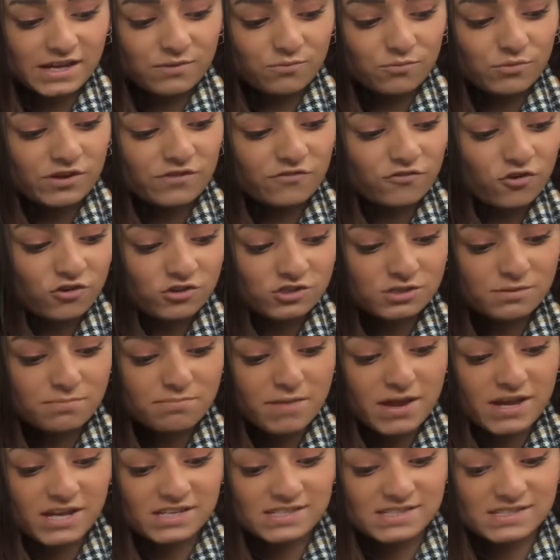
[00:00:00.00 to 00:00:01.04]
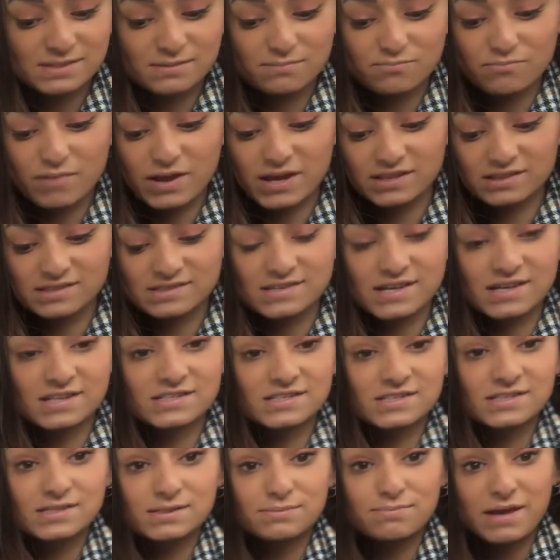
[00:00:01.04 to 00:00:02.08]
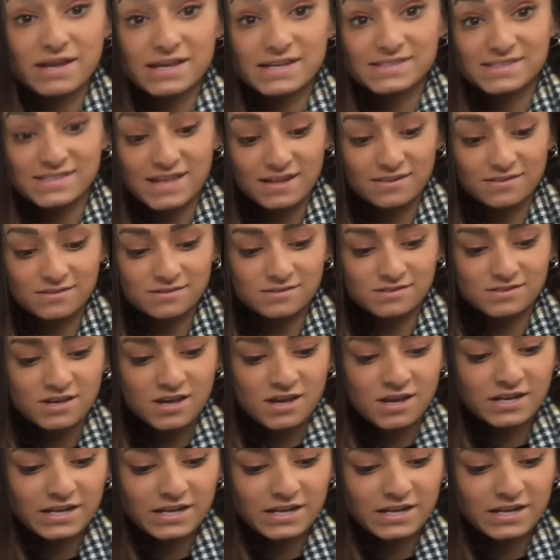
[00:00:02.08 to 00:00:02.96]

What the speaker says: and we've got to make the sentence make sense.